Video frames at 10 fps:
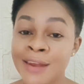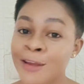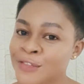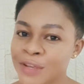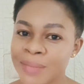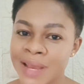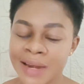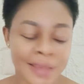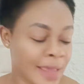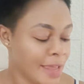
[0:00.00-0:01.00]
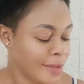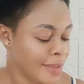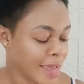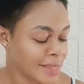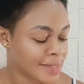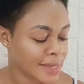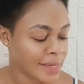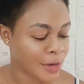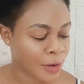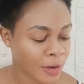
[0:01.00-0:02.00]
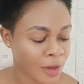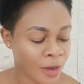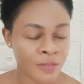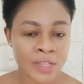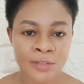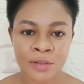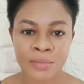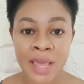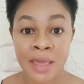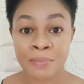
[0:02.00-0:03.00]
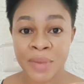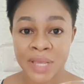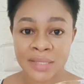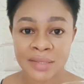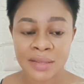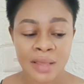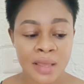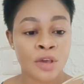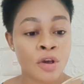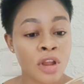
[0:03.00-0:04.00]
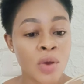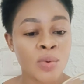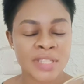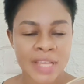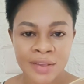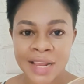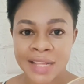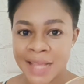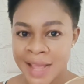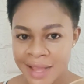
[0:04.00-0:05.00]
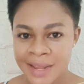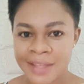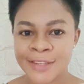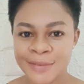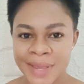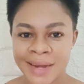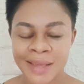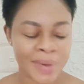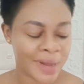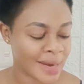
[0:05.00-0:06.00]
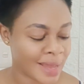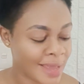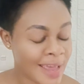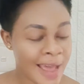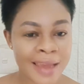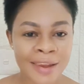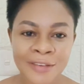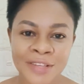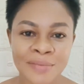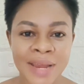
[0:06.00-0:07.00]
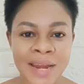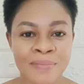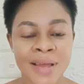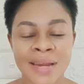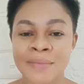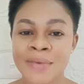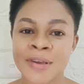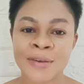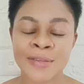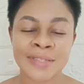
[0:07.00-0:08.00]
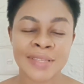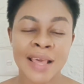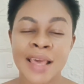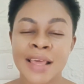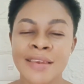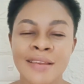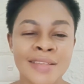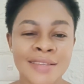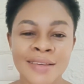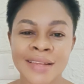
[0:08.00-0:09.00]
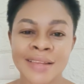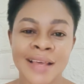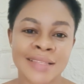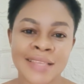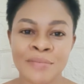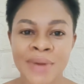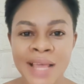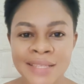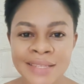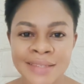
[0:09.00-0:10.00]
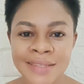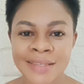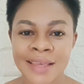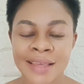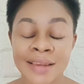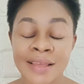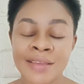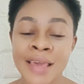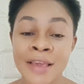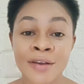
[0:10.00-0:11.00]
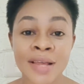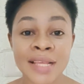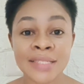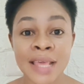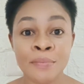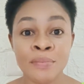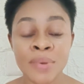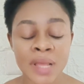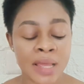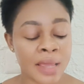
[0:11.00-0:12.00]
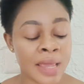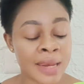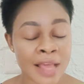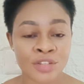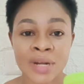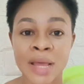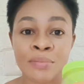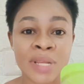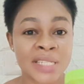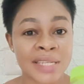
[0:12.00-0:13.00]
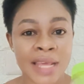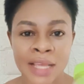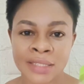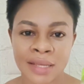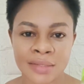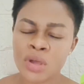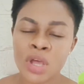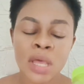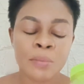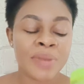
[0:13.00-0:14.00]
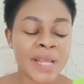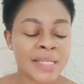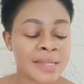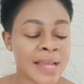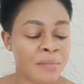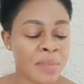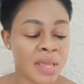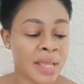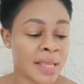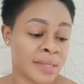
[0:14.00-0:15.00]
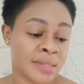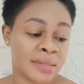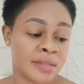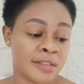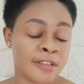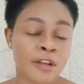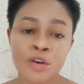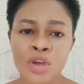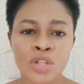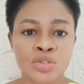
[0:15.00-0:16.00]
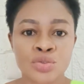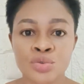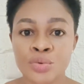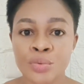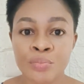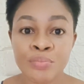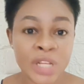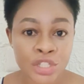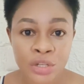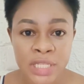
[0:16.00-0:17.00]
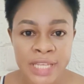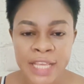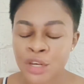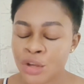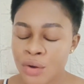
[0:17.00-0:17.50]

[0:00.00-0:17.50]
I love turmeric. You can see the color of this paste. The color will tell you that I added turmeric powder. I love turmeric powder because not only that it brightens the skin, you can call it a natural bleaching agent. Bleaching, I mean, is not going to bleach your skin.